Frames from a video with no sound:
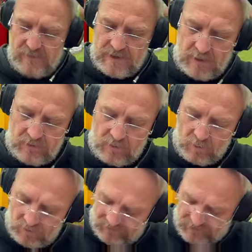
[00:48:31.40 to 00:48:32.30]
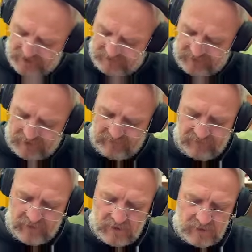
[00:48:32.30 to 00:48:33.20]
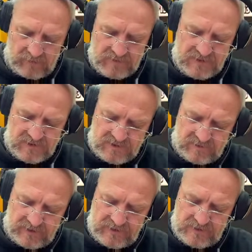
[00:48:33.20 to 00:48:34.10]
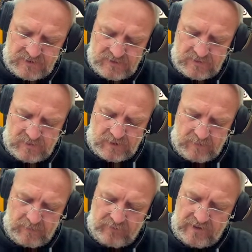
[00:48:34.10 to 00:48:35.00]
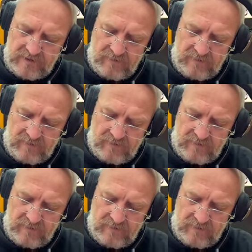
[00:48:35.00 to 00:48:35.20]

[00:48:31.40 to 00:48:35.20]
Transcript: now on all of my 5 farms just trying to bring them